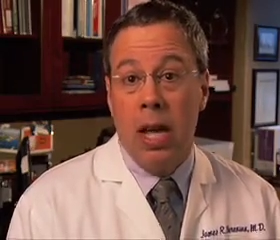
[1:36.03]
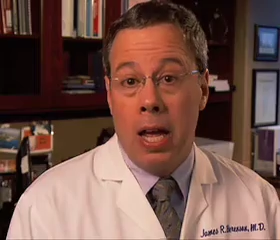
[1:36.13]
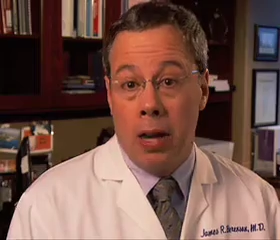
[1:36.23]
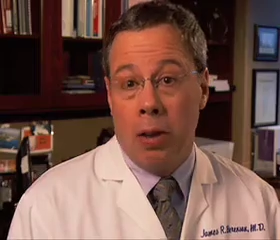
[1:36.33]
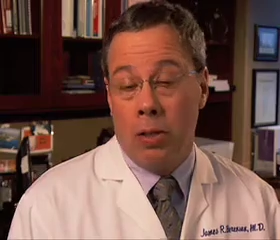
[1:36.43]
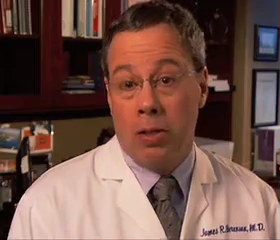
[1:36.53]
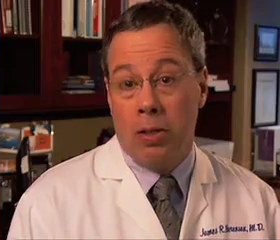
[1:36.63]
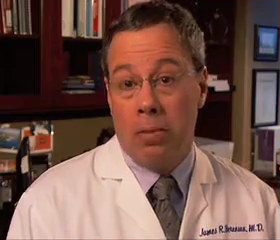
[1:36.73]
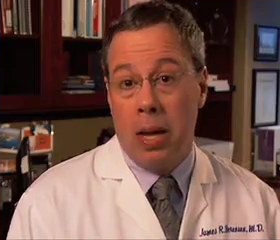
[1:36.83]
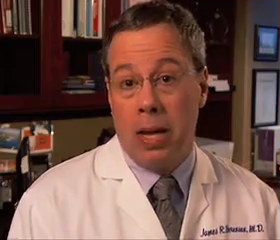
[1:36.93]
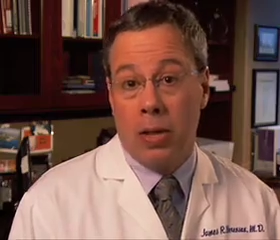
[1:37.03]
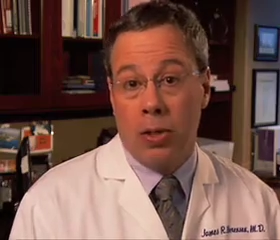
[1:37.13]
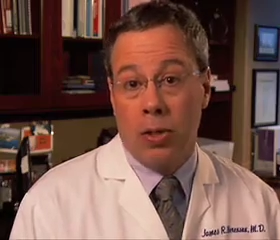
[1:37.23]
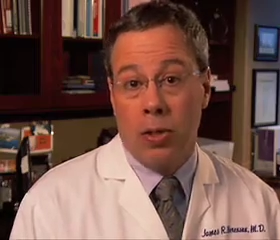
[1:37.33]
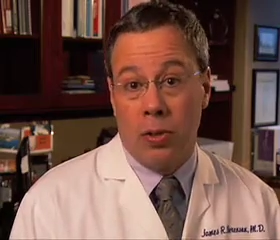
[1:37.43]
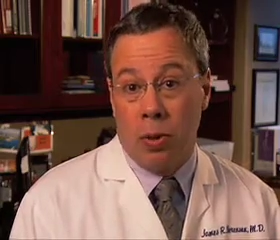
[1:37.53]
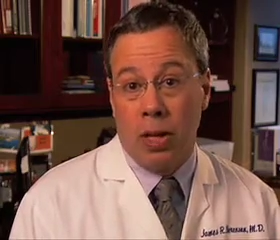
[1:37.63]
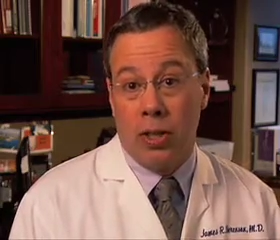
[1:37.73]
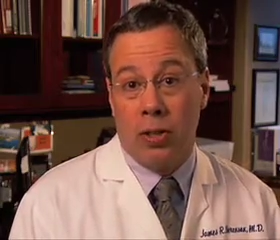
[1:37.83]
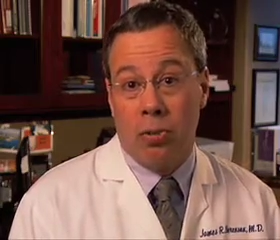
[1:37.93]
and also making sure the
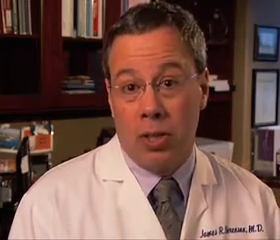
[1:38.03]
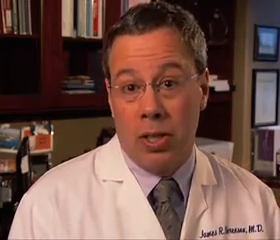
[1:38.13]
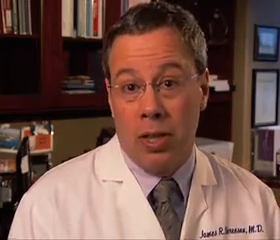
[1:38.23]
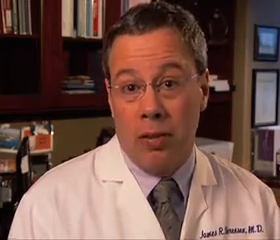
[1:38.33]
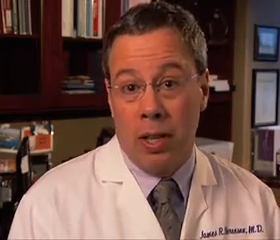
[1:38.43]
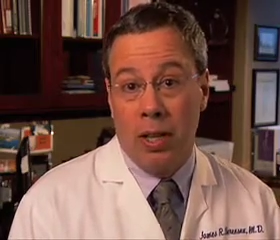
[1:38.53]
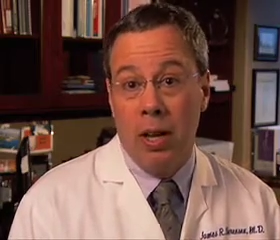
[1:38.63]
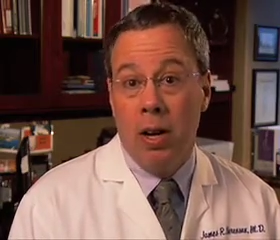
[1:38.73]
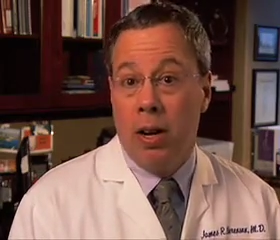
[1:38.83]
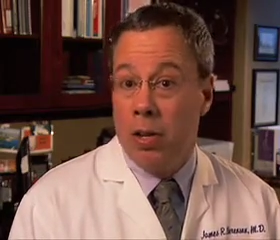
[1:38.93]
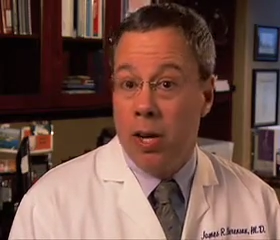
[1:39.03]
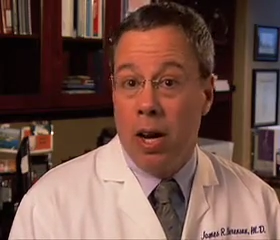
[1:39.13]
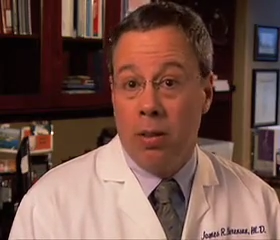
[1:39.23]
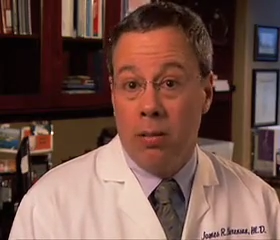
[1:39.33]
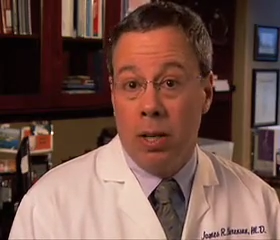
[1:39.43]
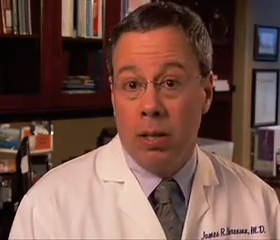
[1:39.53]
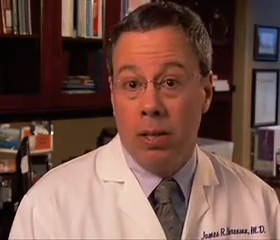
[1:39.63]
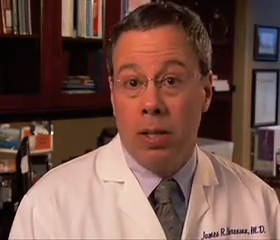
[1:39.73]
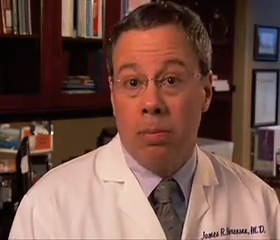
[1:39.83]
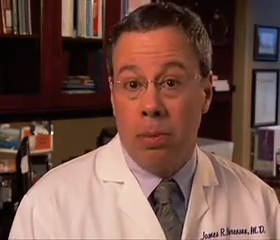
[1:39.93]
drugs you're receiving are not
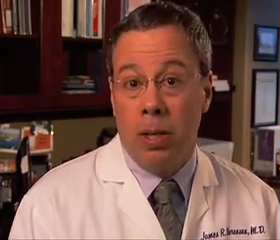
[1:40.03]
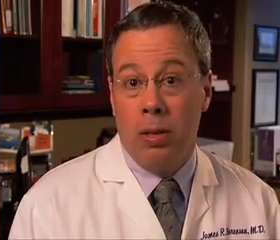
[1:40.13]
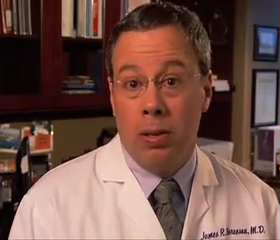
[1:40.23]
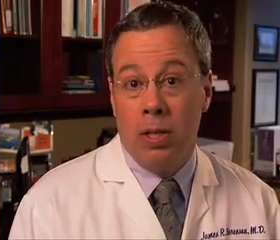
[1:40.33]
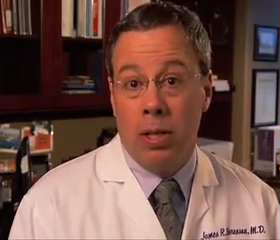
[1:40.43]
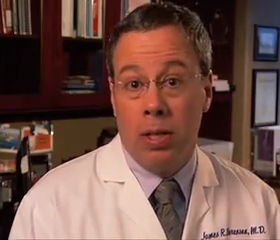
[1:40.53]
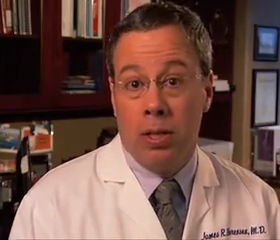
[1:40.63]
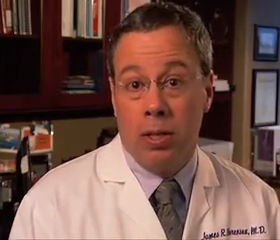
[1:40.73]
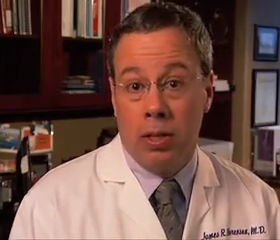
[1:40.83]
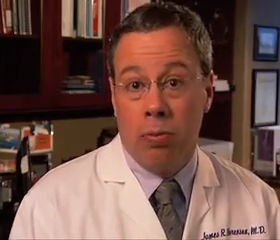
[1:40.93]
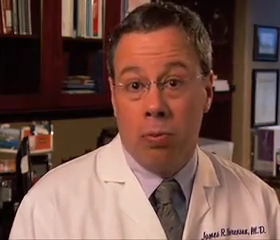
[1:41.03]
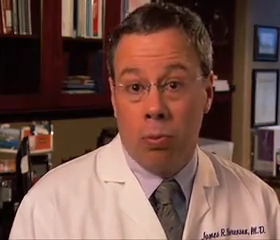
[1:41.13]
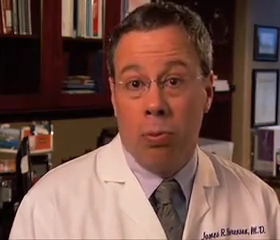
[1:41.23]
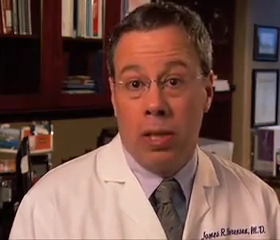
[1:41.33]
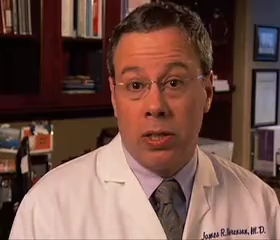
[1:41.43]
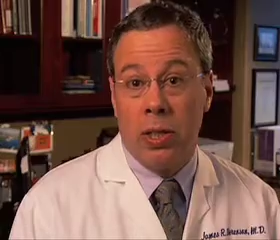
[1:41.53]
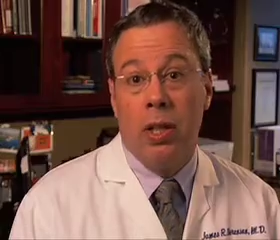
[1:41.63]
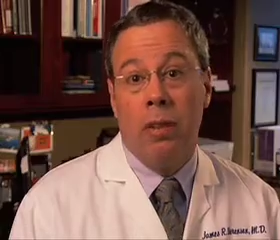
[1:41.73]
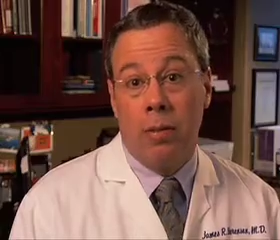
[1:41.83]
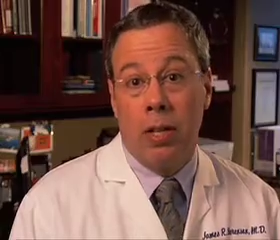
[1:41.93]
ones that put you at additional risk
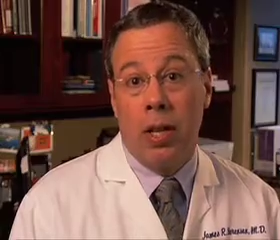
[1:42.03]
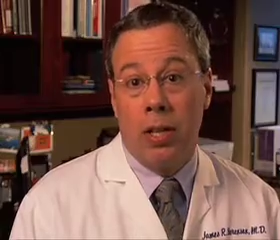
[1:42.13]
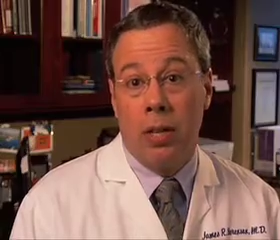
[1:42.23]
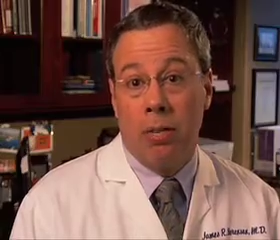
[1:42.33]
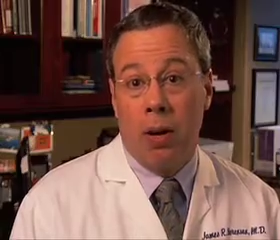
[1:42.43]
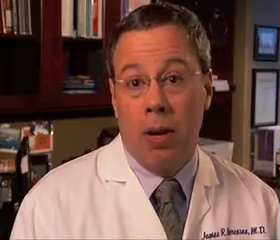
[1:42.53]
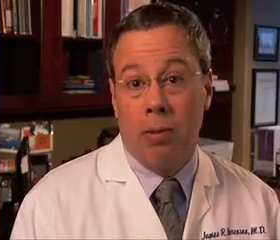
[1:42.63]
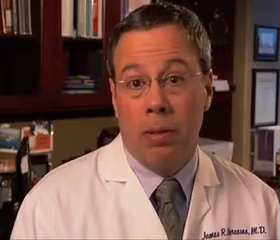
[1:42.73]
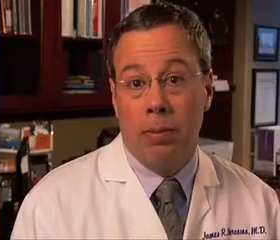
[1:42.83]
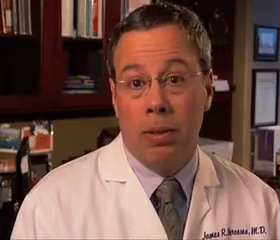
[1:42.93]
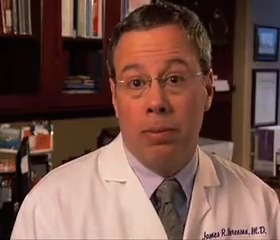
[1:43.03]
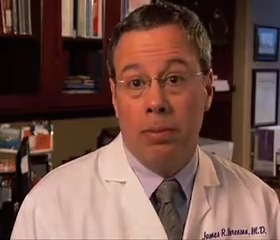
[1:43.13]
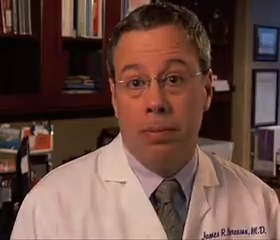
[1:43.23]
for kidney problems.